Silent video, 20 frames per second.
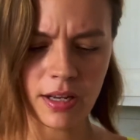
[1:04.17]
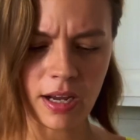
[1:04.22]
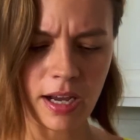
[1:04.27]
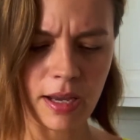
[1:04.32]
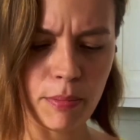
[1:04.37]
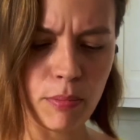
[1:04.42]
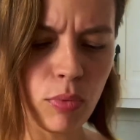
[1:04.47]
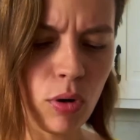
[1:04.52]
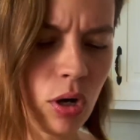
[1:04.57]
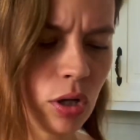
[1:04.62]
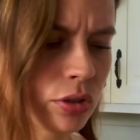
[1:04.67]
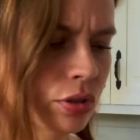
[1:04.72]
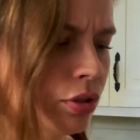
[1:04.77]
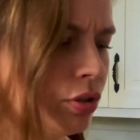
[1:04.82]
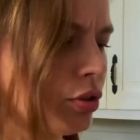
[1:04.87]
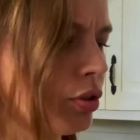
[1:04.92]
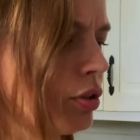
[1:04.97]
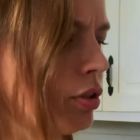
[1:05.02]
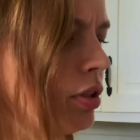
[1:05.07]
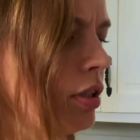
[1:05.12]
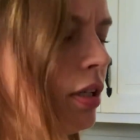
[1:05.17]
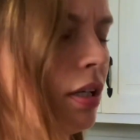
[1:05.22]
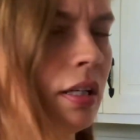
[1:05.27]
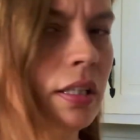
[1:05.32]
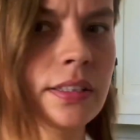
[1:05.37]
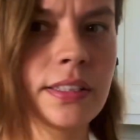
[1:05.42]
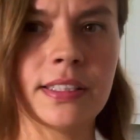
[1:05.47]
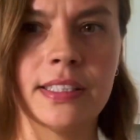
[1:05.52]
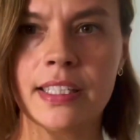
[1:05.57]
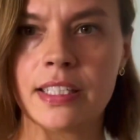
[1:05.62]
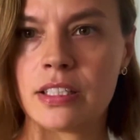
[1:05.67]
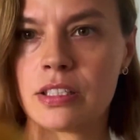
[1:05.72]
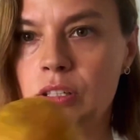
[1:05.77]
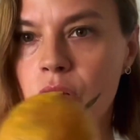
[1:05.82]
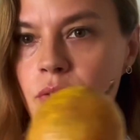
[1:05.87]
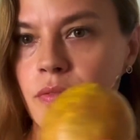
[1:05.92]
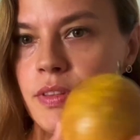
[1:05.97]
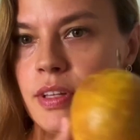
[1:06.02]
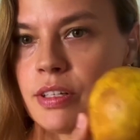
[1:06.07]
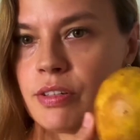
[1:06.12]
I bought 6
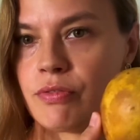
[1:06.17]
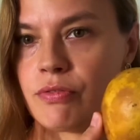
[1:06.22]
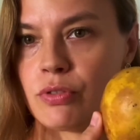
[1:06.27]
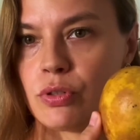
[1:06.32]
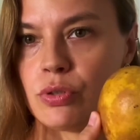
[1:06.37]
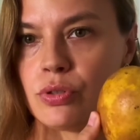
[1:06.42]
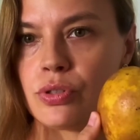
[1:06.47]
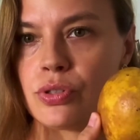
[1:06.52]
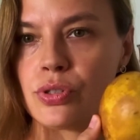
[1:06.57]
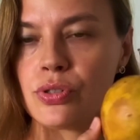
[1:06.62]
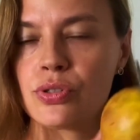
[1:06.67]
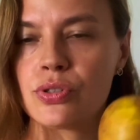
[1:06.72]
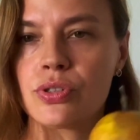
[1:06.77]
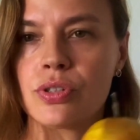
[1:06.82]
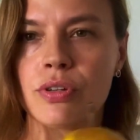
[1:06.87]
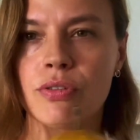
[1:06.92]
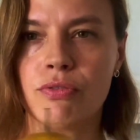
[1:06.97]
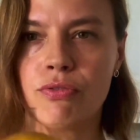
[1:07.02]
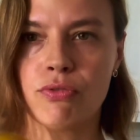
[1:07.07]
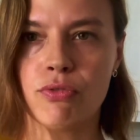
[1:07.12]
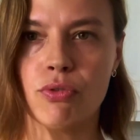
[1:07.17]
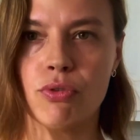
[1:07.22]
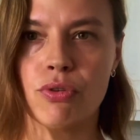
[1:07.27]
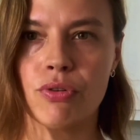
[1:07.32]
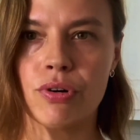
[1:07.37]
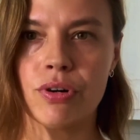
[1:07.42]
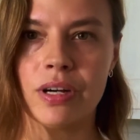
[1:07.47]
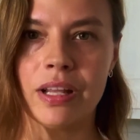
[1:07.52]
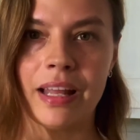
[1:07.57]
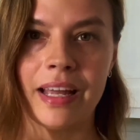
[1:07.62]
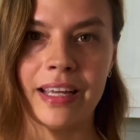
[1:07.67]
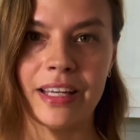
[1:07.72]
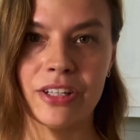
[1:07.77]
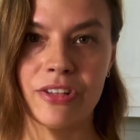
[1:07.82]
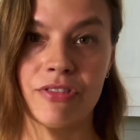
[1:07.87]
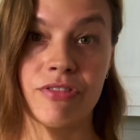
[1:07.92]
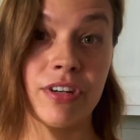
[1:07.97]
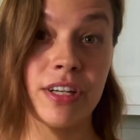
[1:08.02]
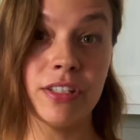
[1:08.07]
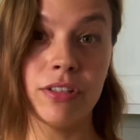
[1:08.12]
of these fruits for like
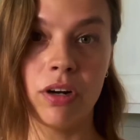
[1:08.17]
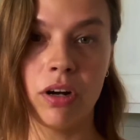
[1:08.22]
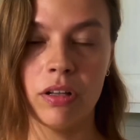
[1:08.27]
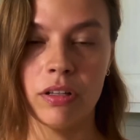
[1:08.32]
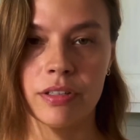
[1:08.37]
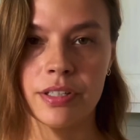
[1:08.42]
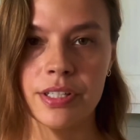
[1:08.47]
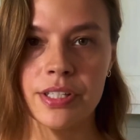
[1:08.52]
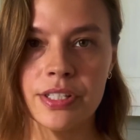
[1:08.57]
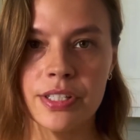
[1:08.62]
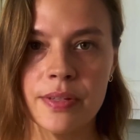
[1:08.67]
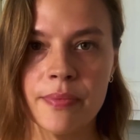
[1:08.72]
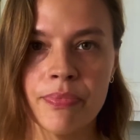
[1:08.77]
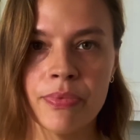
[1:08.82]
$3.